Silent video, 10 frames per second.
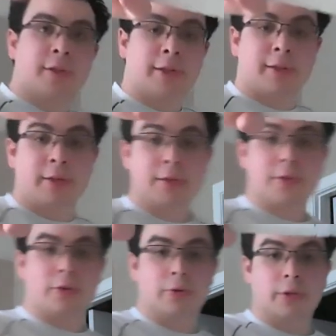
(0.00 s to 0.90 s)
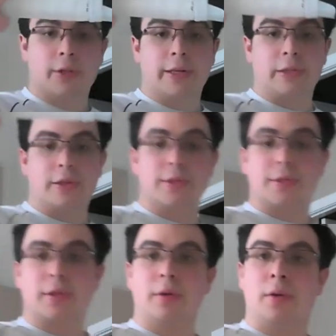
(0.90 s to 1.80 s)
like this, hold it like
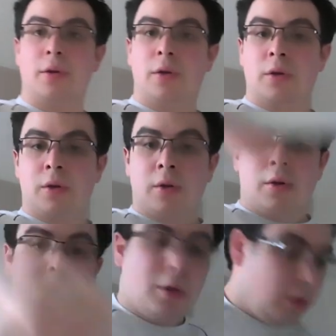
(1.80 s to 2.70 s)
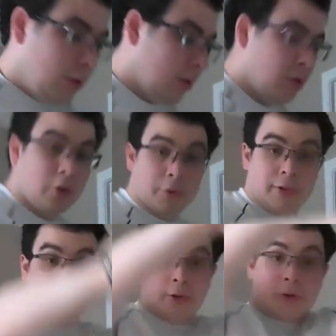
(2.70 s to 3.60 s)
this. Hold
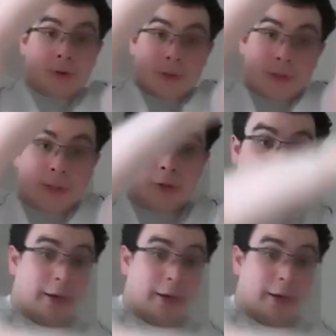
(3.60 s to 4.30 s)
the other on the other